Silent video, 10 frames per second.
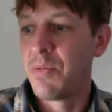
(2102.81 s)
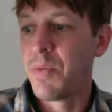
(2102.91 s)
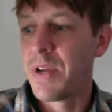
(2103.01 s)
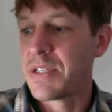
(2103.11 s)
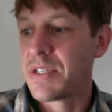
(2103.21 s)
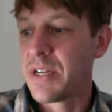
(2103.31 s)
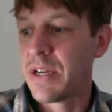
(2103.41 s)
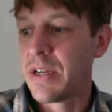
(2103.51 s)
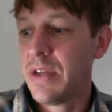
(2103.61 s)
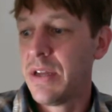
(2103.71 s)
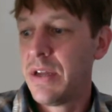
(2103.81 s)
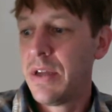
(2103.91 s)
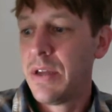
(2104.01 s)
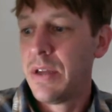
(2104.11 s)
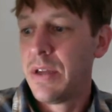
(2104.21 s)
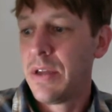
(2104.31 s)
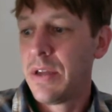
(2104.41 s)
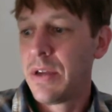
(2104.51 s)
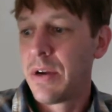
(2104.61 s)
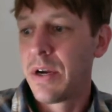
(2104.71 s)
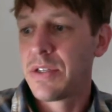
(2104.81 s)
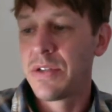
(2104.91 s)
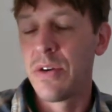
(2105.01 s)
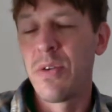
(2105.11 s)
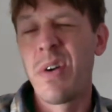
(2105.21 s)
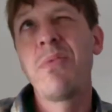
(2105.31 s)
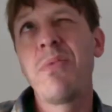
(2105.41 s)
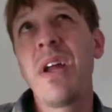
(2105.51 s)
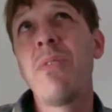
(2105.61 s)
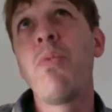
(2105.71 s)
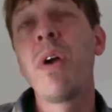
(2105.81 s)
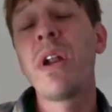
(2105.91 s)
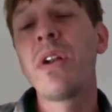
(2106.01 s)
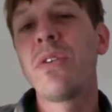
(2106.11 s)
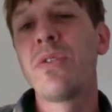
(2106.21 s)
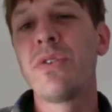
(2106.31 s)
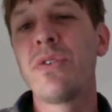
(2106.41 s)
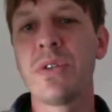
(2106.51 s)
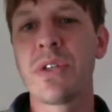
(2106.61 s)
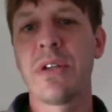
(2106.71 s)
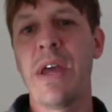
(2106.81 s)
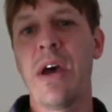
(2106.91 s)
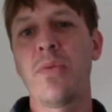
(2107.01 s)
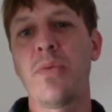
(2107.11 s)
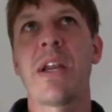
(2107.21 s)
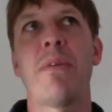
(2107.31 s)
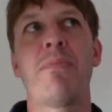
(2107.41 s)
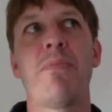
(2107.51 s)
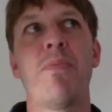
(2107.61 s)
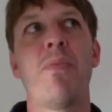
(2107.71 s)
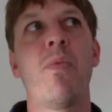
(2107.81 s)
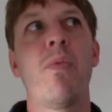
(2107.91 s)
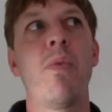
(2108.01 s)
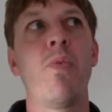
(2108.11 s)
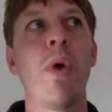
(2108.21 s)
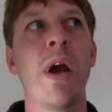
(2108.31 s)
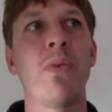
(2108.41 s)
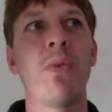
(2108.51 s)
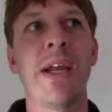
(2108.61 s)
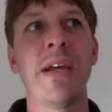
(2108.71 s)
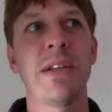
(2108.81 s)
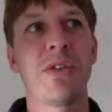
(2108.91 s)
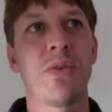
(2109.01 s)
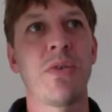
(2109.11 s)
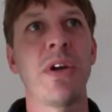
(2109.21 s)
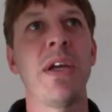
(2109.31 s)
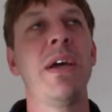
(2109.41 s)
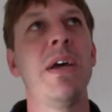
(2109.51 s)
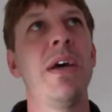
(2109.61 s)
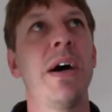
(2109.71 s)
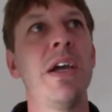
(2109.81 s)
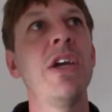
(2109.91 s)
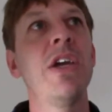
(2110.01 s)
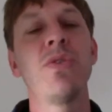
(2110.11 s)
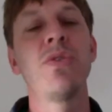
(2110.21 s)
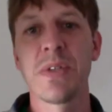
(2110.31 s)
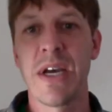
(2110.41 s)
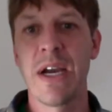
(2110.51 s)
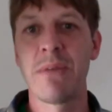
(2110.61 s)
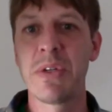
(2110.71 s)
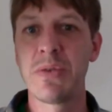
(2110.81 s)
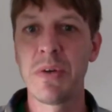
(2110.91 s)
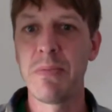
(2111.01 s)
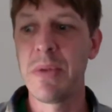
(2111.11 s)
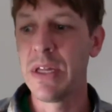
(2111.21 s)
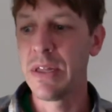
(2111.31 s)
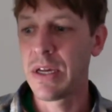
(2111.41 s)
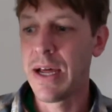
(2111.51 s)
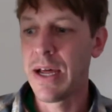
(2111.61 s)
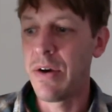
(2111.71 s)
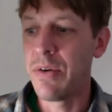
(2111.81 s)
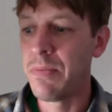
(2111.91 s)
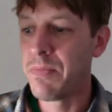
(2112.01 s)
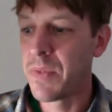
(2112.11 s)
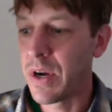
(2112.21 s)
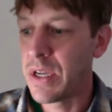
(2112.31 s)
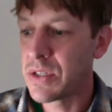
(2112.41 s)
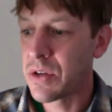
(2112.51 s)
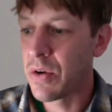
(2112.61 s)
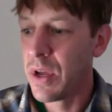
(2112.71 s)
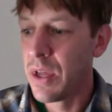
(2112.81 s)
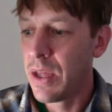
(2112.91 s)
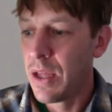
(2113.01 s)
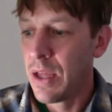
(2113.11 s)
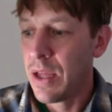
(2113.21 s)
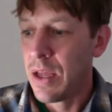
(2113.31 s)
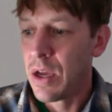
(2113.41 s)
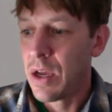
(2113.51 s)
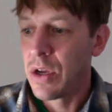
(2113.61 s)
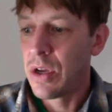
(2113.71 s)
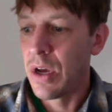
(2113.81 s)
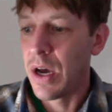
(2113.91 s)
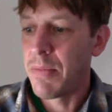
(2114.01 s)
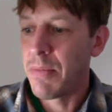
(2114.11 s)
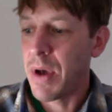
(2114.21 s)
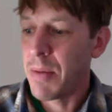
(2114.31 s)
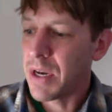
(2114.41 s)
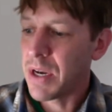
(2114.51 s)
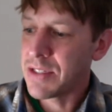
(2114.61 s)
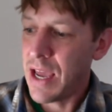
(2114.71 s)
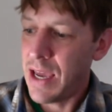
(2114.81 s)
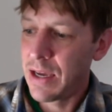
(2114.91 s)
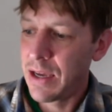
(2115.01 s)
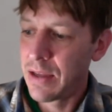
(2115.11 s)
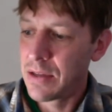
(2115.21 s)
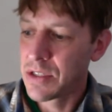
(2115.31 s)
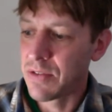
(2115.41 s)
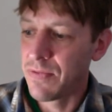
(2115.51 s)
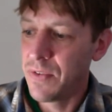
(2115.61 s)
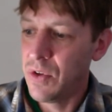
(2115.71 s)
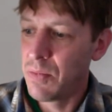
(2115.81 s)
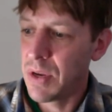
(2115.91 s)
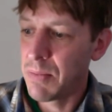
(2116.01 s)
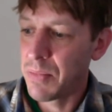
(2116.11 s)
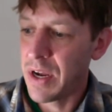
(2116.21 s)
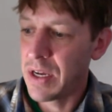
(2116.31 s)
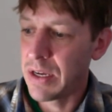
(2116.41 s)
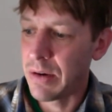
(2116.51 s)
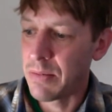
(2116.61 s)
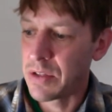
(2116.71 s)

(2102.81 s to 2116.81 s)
Wednesday. All right, so and what it'll do is it'll help set up where regulatory issues reside between we and the cloud. All right, so I'm going to take just a few minute break here.